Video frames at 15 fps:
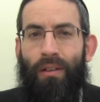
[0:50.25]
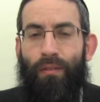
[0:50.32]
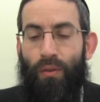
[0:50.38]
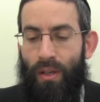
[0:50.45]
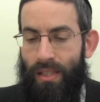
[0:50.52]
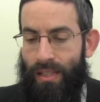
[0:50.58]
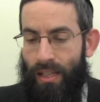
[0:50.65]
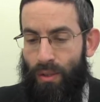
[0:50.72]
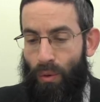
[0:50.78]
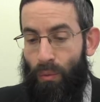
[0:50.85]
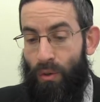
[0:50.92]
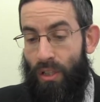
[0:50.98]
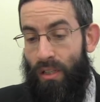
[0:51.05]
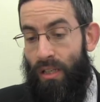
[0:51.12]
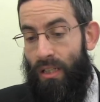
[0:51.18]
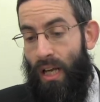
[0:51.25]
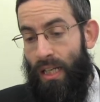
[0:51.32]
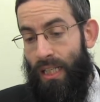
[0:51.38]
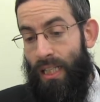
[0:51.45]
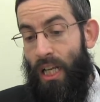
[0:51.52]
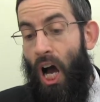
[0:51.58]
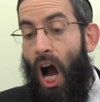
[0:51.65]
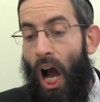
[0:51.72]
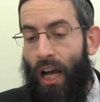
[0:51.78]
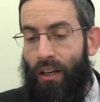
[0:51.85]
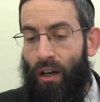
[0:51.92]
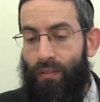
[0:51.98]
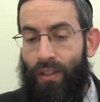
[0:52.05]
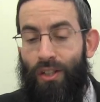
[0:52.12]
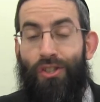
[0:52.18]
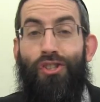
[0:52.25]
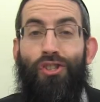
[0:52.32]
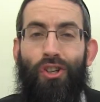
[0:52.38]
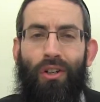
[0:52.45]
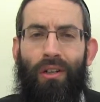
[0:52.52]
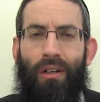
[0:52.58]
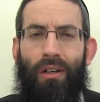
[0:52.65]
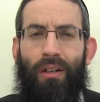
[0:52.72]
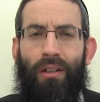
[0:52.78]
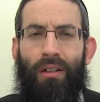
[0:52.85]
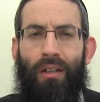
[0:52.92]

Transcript: For instance, when we're discussing the height of the sukkah,